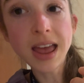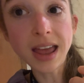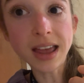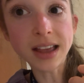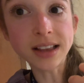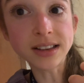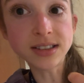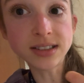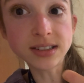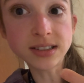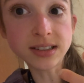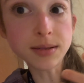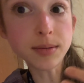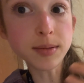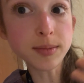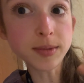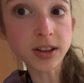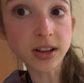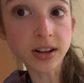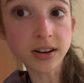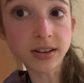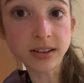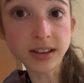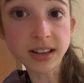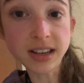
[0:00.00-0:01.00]
And and
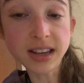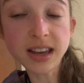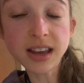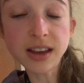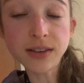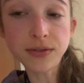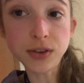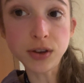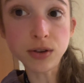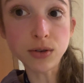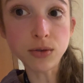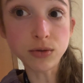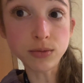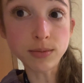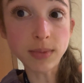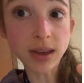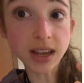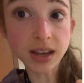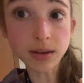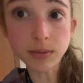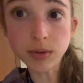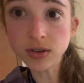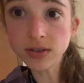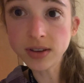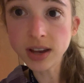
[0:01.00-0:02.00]
similarly, if you
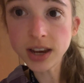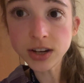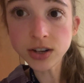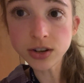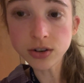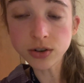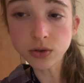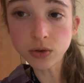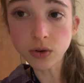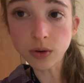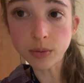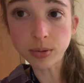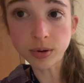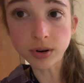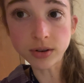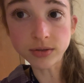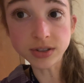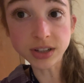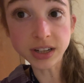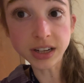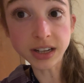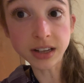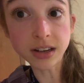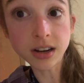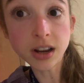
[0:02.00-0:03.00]
make a mutation to a
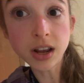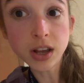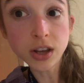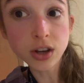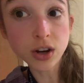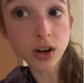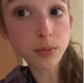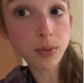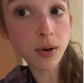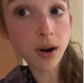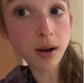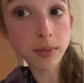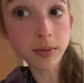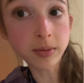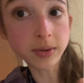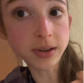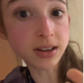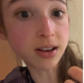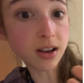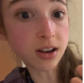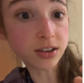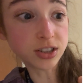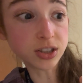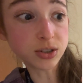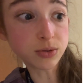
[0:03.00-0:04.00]
protein, you're probably
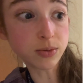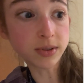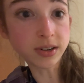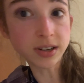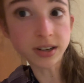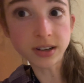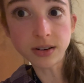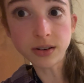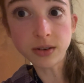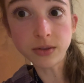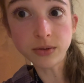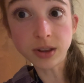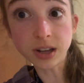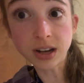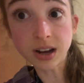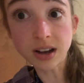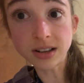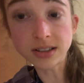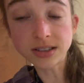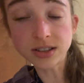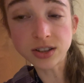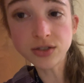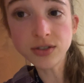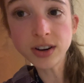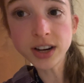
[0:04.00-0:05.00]
not just want to know the
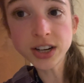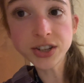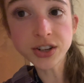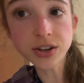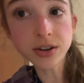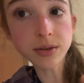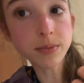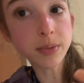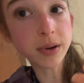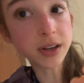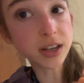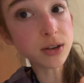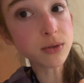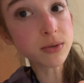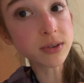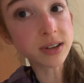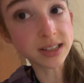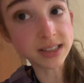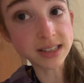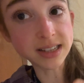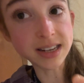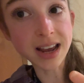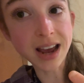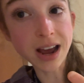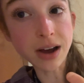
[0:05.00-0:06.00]
concentration, but you want
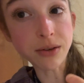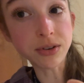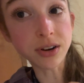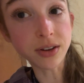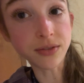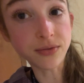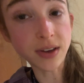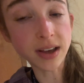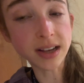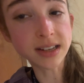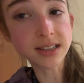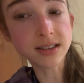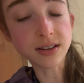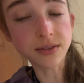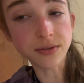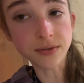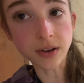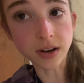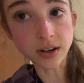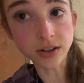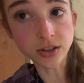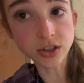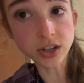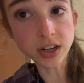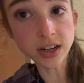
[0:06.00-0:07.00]
to see how it affects the
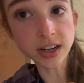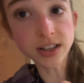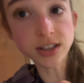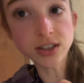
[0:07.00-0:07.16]
function.